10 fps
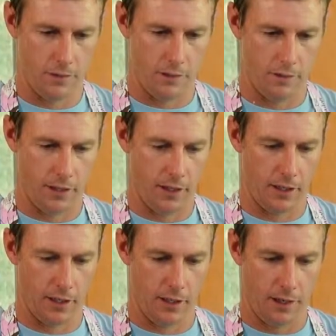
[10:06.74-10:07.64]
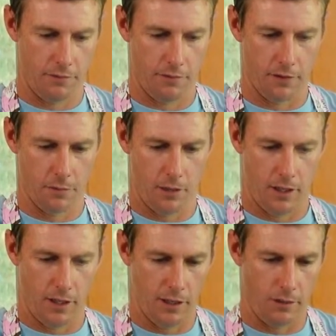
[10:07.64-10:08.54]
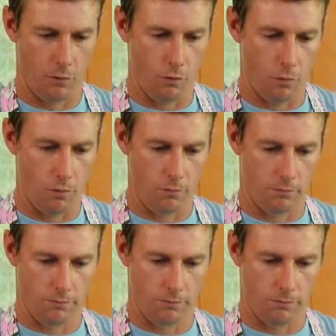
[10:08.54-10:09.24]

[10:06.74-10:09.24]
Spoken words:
without taking half this pot. Oh,